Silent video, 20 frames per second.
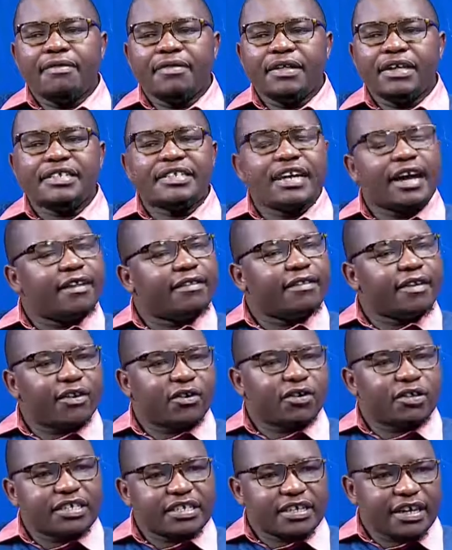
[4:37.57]
these are the
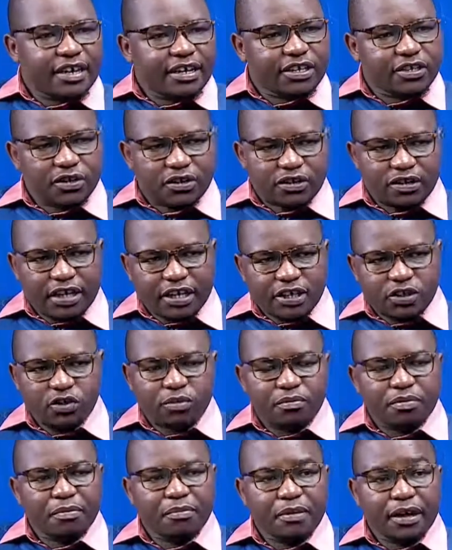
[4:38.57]
considerations that
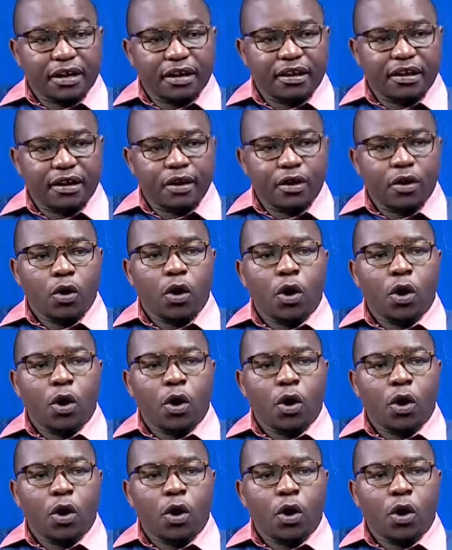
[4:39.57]
should be made.